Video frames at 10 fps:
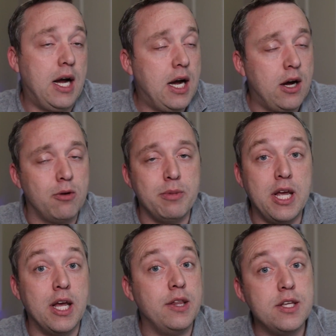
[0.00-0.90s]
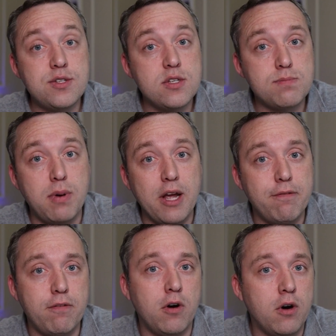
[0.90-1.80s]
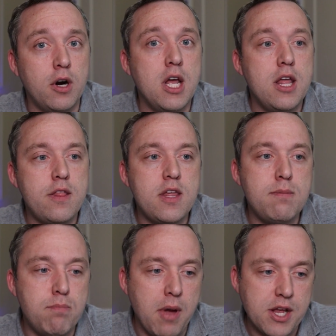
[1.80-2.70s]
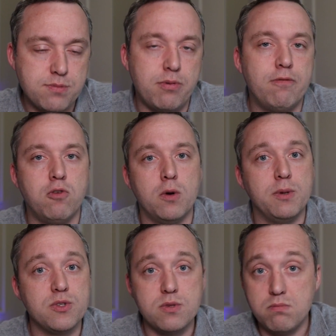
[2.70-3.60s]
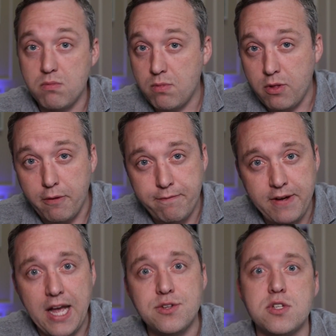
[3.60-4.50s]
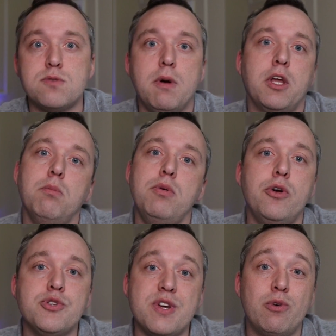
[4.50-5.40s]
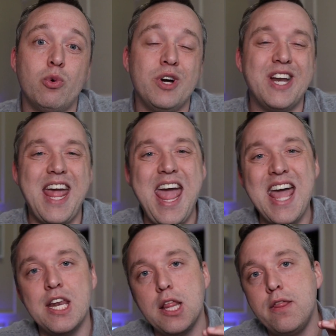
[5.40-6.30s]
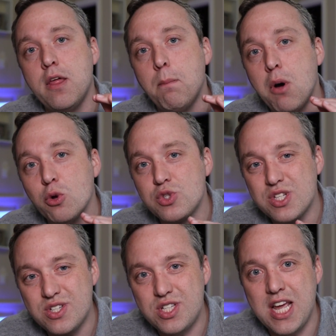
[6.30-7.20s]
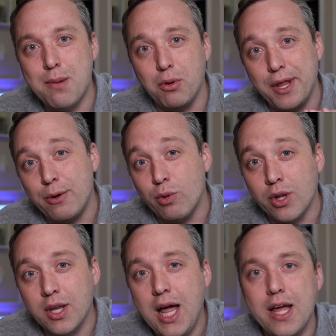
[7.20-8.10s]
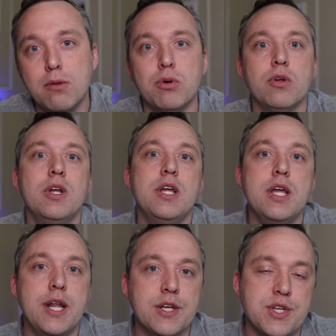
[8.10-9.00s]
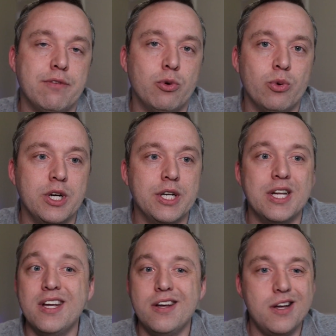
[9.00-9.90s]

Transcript: oh man, this is by far the best performance the fastest my computer's ever run and the most stable and reliable it has ever run,